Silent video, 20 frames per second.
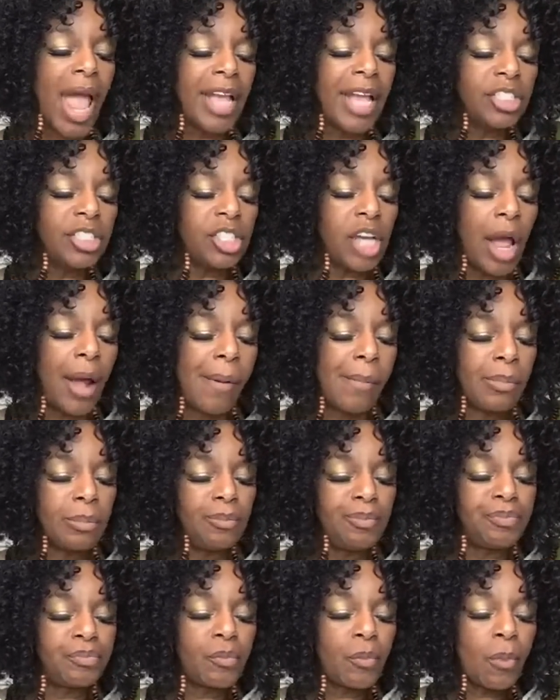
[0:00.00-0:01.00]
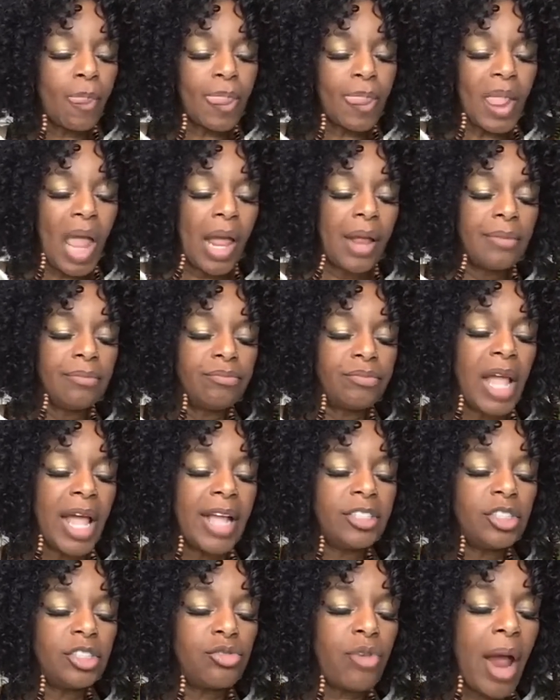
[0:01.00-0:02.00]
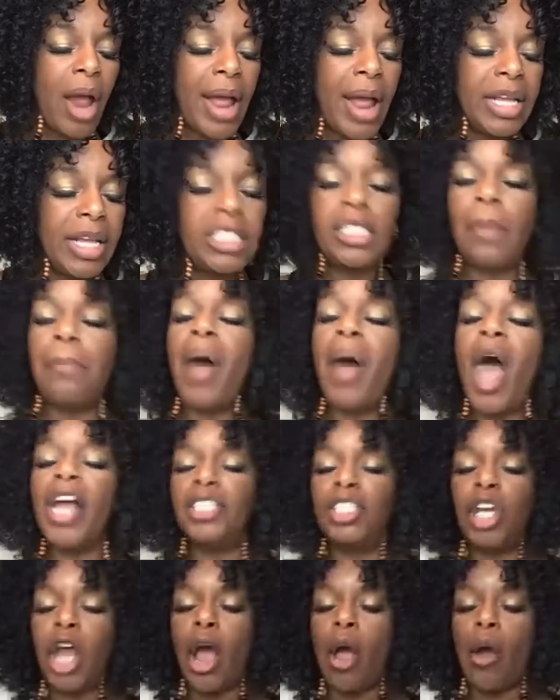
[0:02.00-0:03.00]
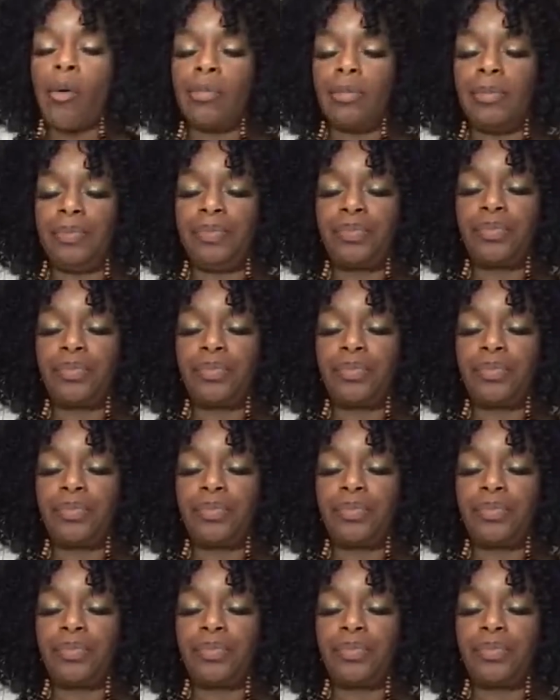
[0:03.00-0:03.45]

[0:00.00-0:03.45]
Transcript: Asia. That's right. It's a poncho.